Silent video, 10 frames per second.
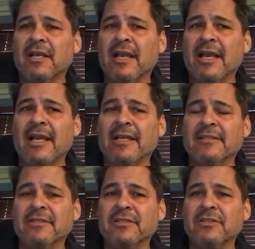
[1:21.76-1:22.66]

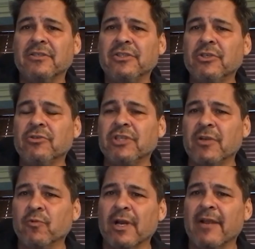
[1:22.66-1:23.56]
And
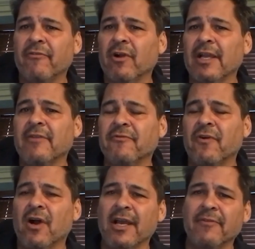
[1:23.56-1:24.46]
using whatever I could
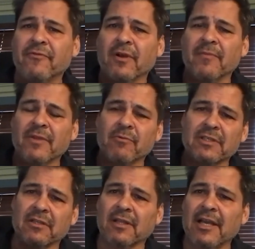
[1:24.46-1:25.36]
find from, there
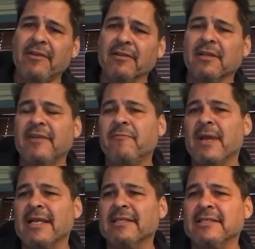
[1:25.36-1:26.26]
was a Life
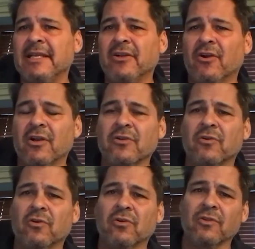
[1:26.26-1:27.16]
magazine
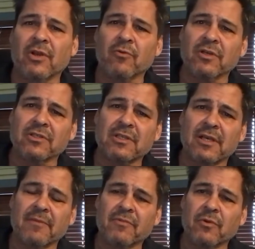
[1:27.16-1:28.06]
article, there was
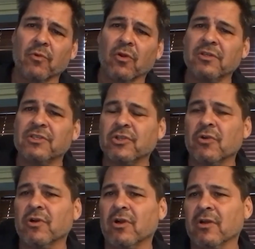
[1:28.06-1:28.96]
the Rolling
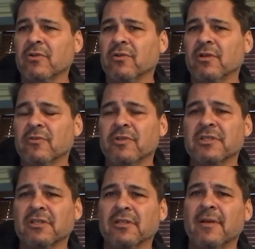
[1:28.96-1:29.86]
Stone article on Chris
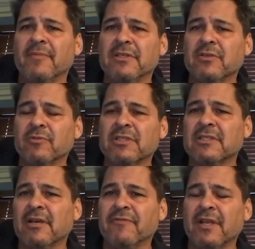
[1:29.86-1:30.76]
Columbus, there was
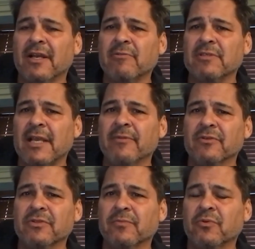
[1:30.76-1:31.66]
stuff that I was
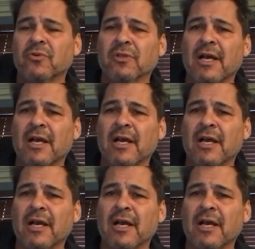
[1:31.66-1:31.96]
able to pull